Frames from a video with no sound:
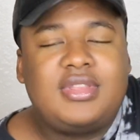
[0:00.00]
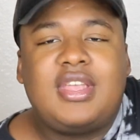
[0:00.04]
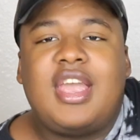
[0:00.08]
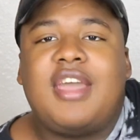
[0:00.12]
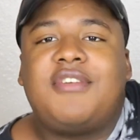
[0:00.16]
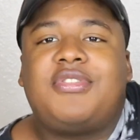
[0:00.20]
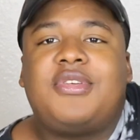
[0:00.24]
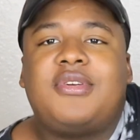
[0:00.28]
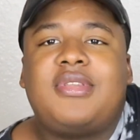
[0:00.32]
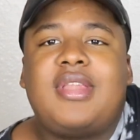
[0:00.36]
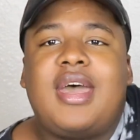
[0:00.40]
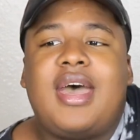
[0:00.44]

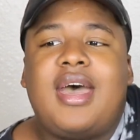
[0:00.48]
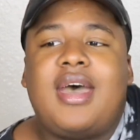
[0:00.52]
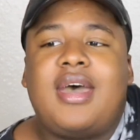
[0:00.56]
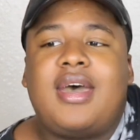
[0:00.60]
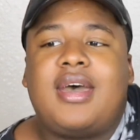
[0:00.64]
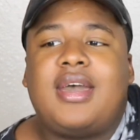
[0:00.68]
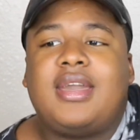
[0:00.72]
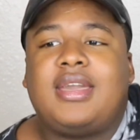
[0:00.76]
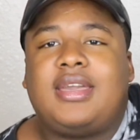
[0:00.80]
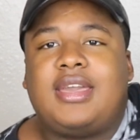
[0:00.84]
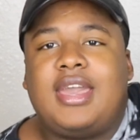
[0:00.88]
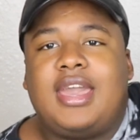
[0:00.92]
If they're
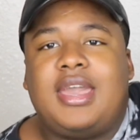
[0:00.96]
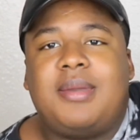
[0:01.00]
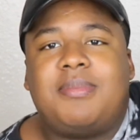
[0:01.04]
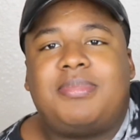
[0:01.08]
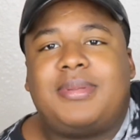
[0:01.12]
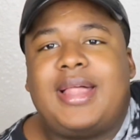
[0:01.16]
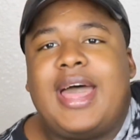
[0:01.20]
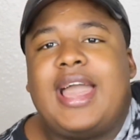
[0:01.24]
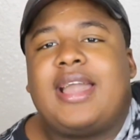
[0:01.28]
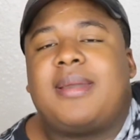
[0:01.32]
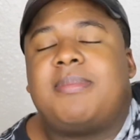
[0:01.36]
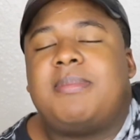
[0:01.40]
not a gay
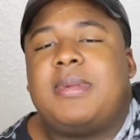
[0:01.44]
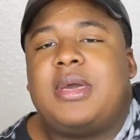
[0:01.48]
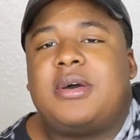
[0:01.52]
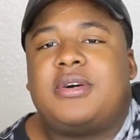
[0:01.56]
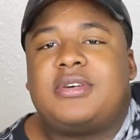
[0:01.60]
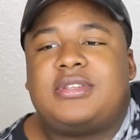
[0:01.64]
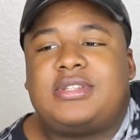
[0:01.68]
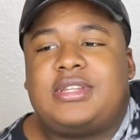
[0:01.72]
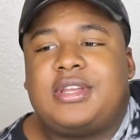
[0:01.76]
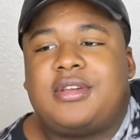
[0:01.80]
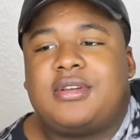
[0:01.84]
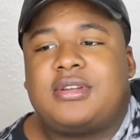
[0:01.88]
black
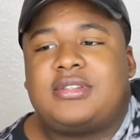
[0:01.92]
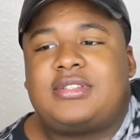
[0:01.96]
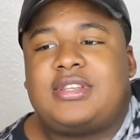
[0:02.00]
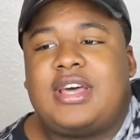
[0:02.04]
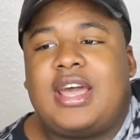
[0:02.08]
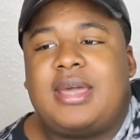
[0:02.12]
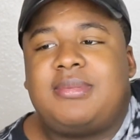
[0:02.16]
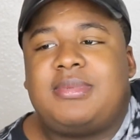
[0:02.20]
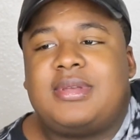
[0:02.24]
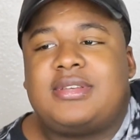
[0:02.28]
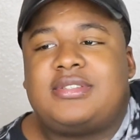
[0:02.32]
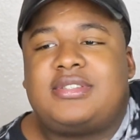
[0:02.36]
male
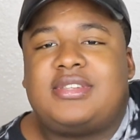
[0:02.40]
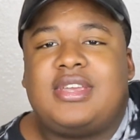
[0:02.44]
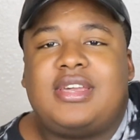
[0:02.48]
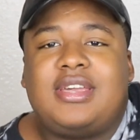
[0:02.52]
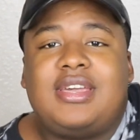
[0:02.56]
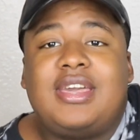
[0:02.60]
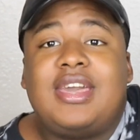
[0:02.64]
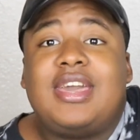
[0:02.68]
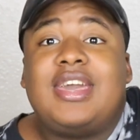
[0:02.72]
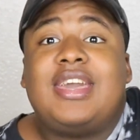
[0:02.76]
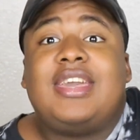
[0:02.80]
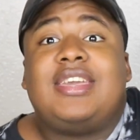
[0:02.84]
stereotype that
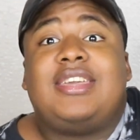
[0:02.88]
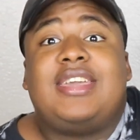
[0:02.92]
say,